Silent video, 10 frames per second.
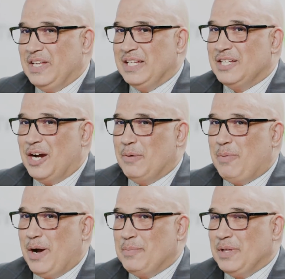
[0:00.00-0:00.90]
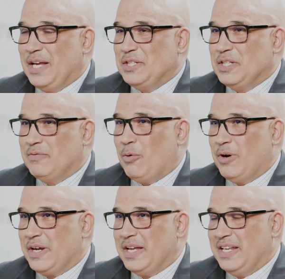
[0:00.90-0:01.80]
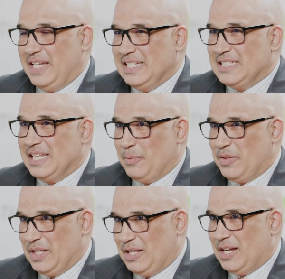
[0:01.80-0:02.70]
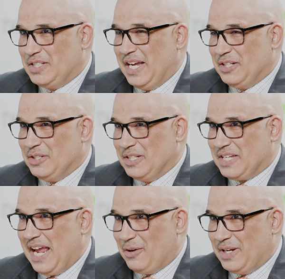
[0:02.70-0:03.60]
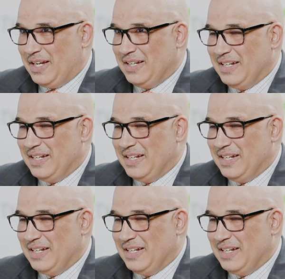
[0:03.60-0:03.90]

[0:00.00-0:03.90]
the entire population of Oregon easily within Los Angeles County,